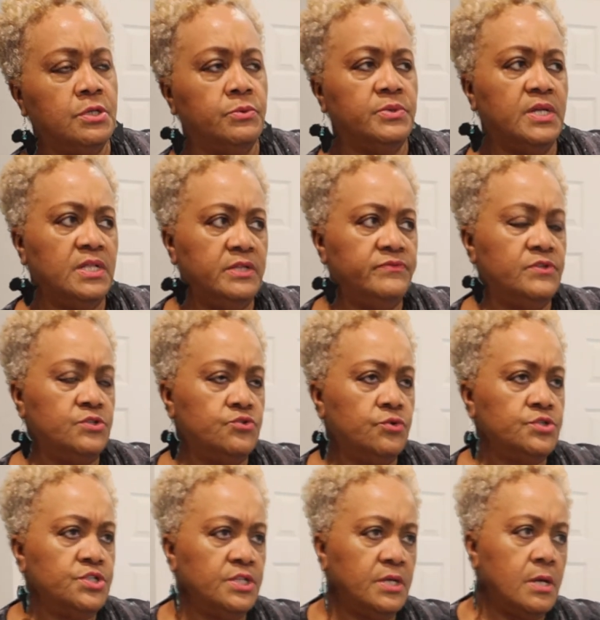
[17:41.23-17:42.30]
when I lived in
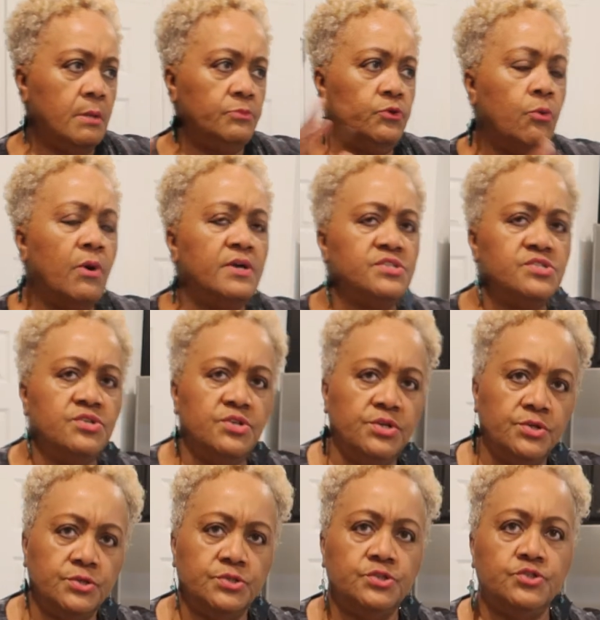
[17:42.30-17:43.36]
Georgia, they come twice a
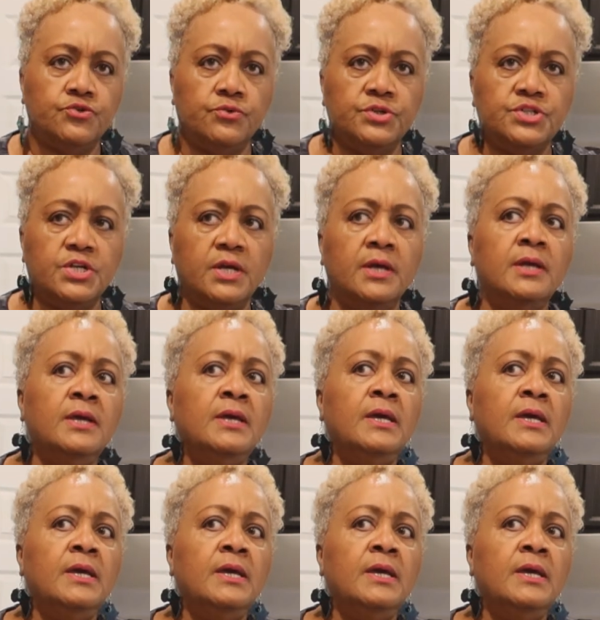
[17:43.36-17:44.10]
year to Georgia.